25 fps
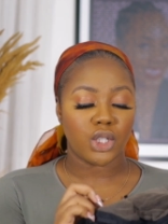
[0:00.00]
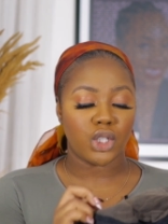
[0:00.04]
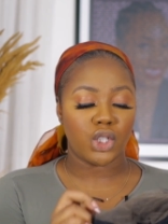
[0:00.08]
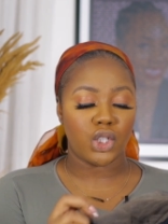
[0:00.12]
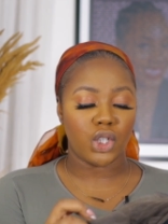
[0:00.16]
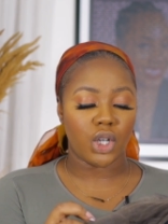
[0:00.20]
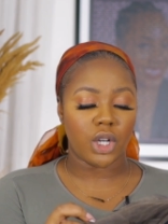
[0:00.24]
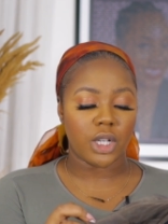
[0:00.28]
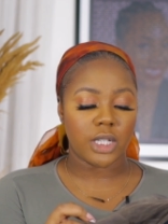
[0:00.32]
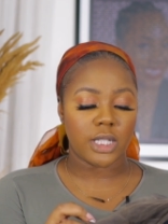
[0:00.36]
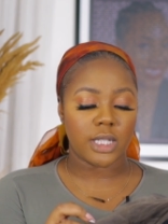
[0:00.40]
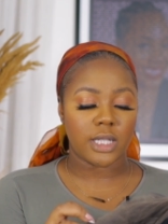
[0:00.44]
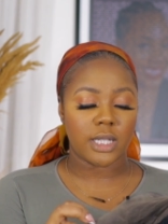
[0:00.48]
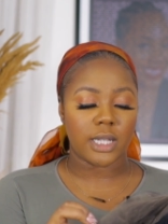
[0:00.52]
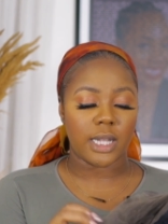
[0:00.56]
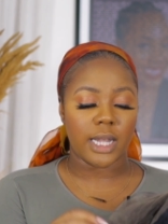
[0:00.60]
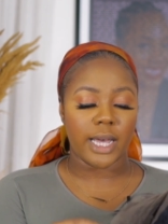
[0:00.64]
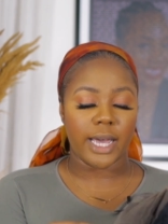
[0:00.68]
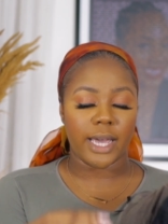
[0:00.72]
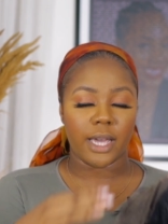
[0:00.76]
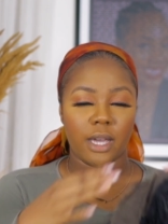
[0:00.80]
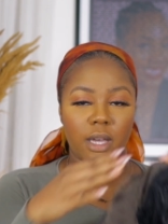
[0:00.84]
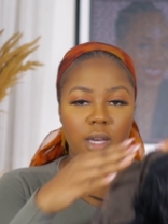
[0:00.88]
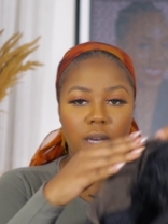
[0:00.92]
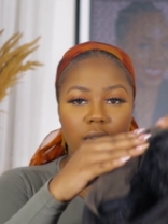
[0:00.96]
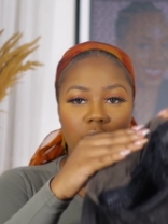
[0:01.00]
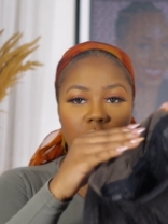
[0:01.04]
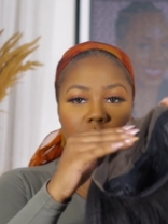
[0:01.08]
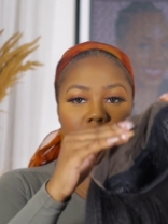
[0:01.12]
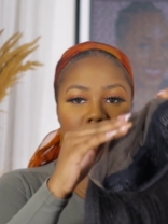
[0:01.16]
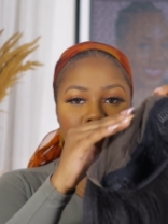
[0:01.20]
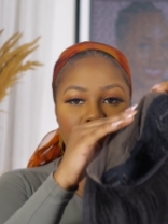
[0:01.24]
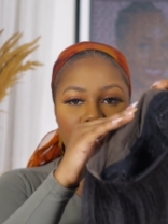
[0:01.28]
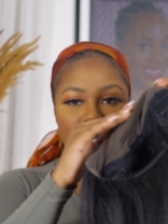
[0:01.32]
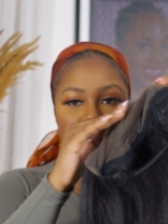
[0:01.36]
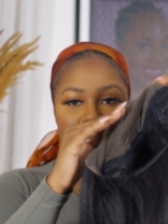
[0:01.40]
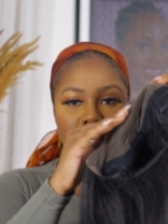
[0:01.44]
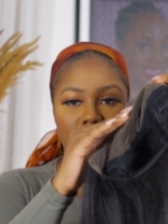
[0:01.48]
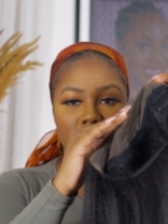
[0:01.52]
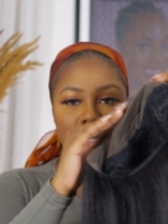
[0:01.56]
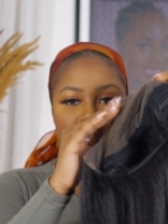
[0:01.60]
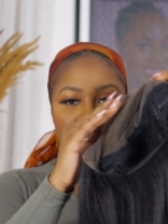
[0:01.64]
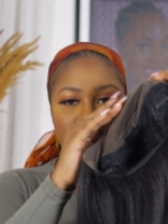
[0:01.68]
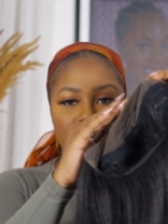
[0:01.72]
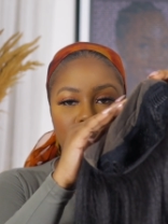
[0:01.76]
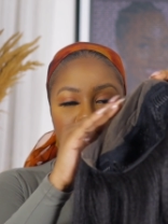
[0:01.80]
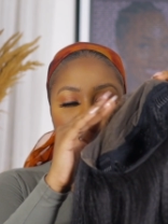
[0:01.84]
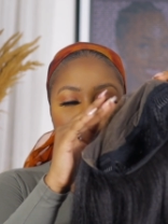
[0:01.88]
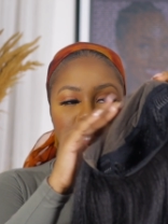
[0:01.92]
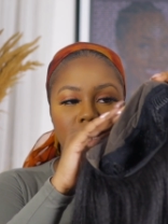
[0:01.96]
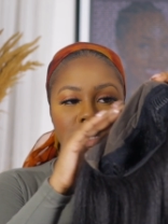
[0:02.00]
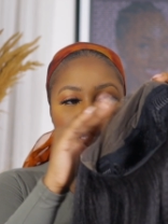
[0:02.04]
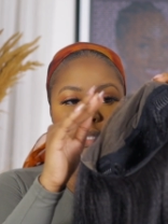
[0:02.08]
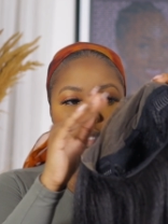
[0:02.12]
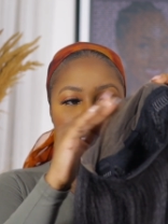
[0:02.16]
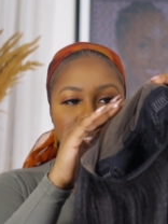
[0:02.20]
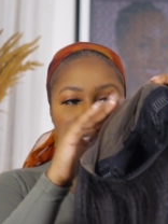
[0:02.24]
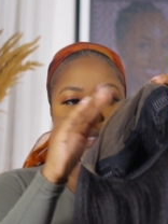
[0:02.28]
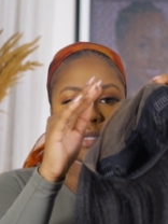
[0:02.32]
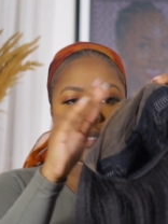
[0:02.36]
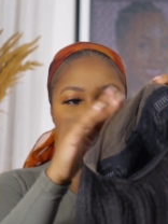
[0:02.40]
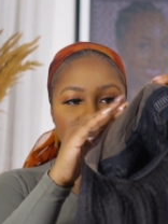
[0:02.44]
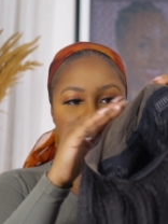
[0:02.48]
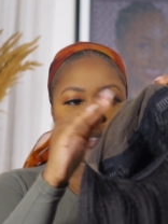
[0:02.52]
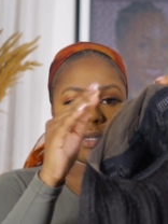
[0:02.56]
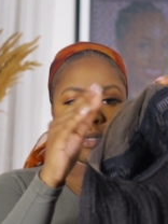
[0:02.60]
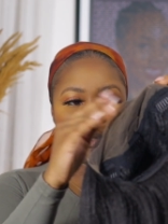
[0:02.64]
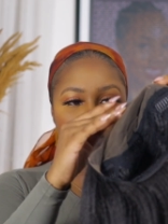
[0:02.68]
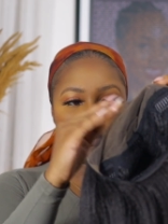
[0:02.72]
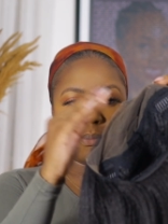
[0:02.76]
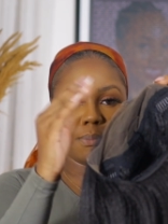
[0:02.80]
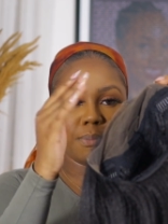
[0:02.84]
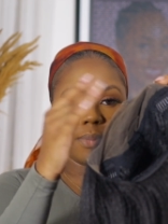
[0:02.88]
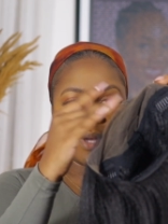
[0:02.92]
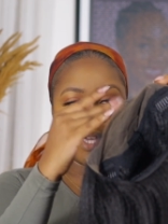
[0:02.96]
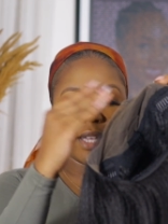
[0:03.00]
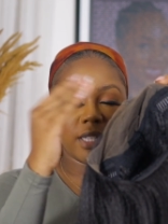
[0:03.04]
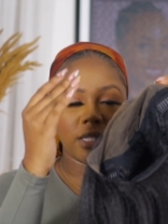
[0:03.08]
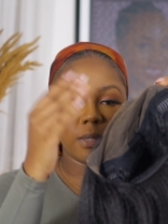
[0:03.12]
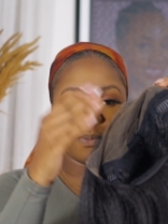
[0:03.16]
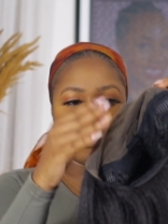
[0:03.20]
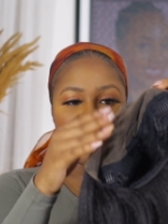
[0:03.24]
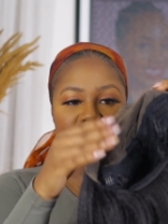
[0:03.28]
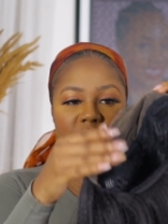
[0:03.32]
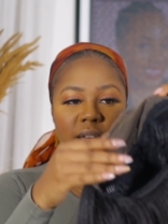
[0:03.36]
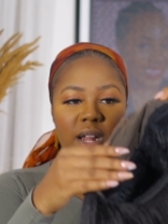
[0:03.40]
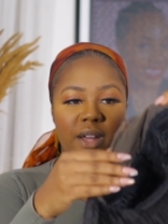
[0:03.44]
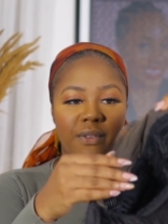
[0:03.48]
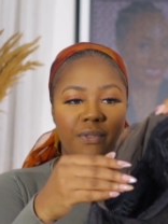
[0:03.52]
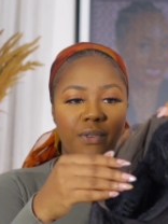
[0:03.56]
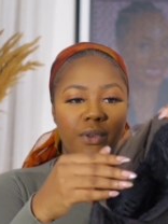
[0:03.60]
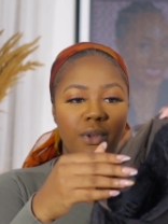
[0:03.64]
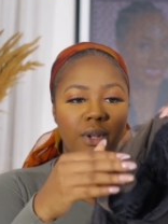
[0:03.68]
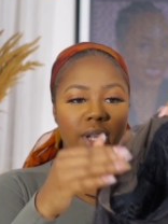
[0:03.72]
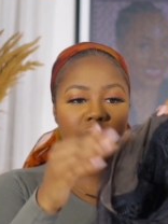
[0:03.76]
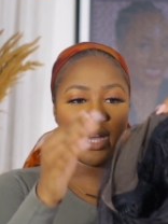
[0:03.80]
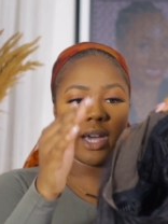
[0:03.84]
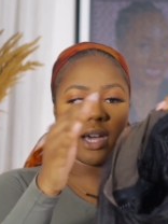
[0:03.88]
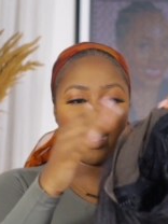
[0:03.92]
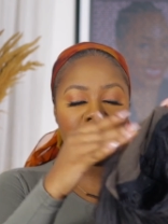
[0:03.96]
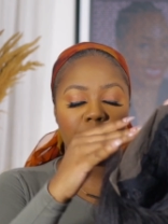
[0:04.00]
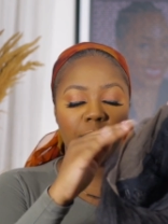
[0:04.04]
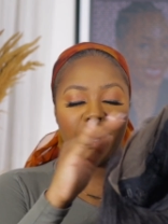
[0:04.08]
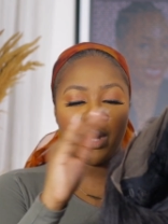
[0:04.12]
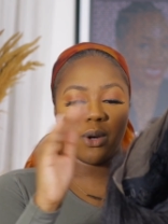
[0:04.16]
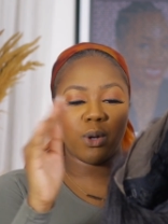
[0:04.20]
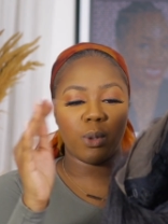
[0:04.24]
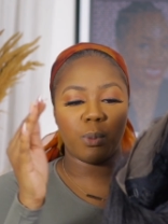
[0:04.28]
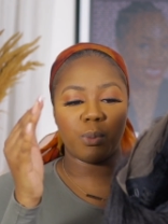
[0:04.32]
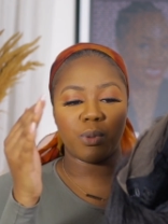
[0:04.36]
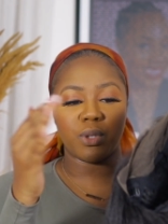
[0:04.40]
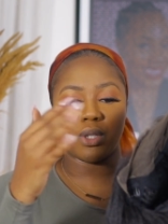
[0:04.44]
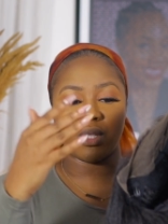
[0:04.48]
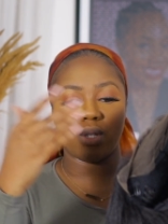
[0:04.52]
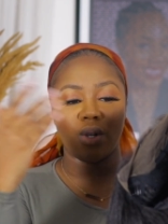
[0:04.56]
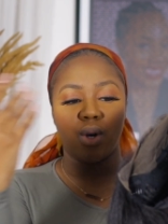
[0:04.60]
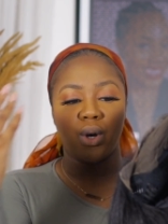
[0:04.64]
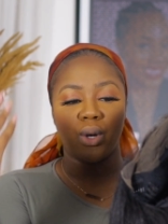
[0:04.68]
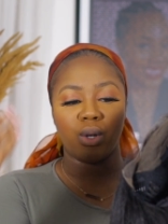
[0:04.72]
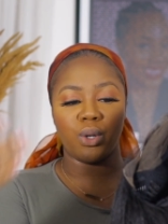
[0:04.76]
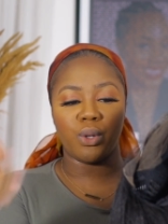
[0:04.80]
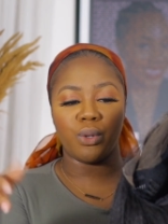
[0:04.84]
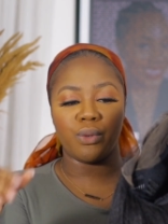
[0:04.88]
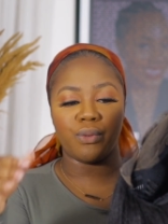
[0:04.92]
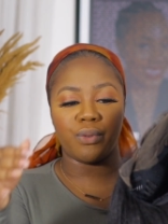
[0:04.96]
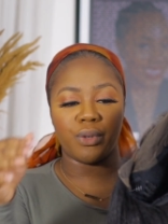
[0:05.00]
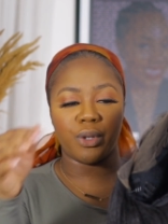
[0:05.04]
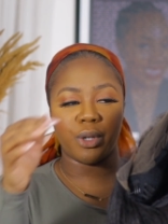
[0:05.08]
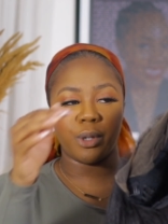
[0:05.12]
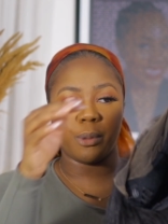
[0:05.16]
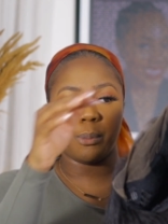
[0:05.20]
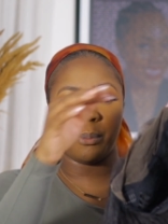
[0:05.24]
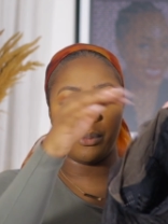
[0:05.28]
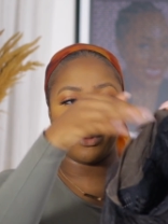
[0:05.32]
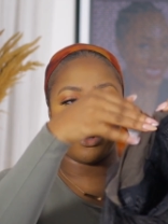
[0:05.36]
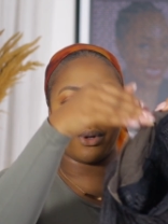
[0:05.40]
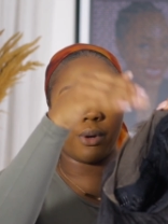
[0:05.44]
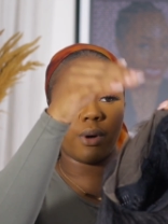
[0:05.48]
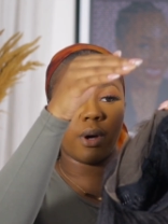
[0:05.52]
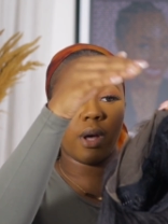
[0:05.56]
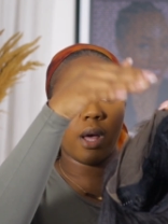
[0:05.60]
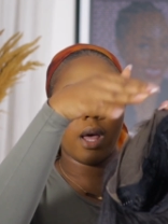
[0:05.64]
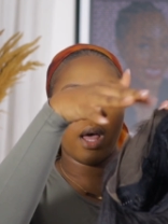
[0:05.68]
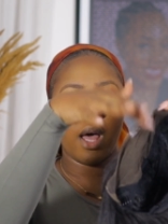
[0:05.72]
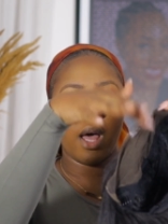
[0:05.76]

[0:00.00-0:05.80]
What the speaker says: just like this base part. I feel like I might not put it all over, but